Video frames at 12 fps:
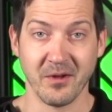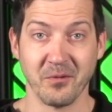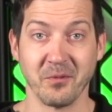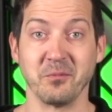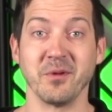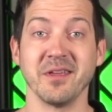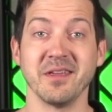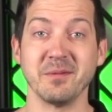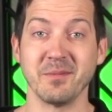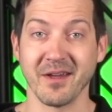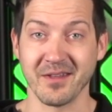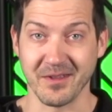When we
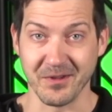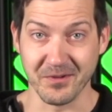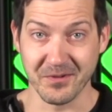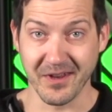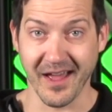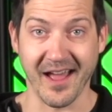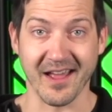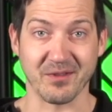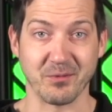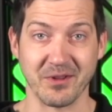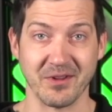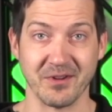email you to
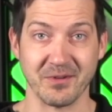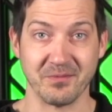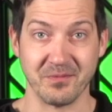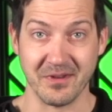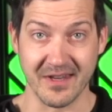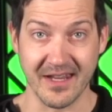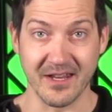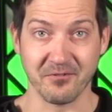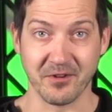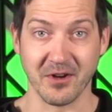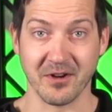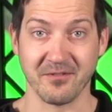ask what you need
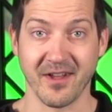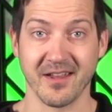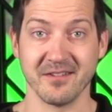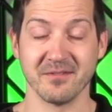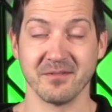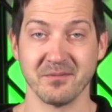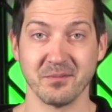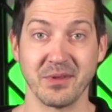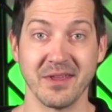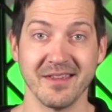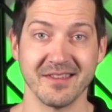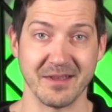for your event,
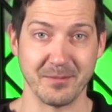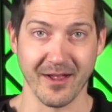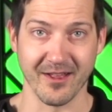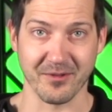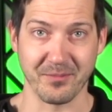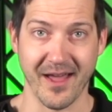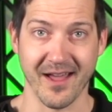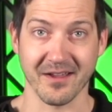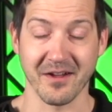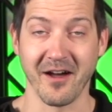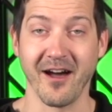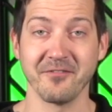please email us back.
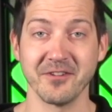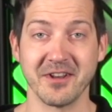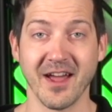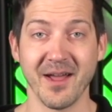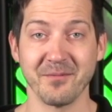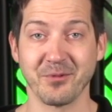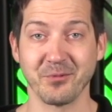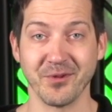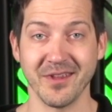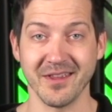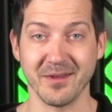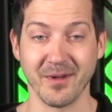Oftentimes,
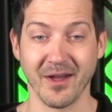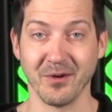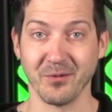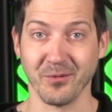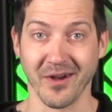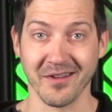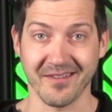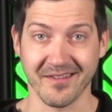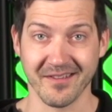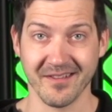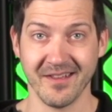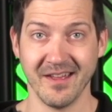we email once,